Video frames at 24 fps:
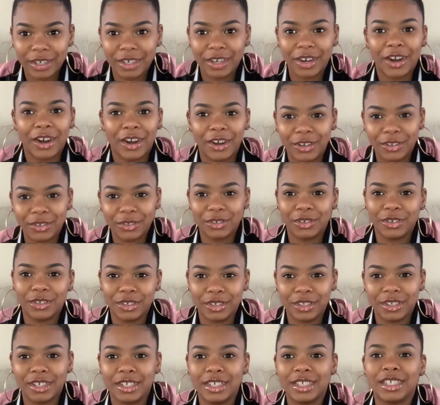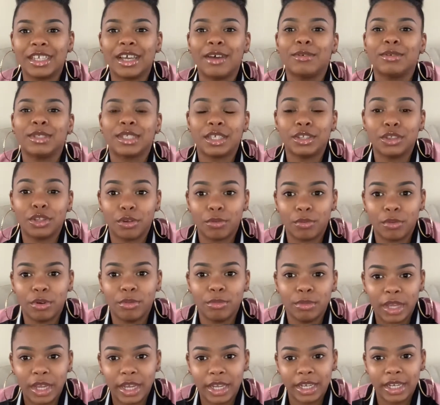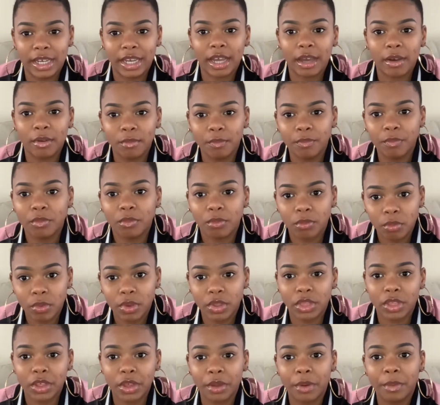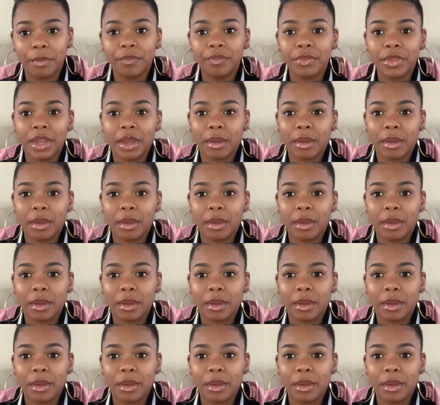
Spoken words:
because I was in their room laying down with them,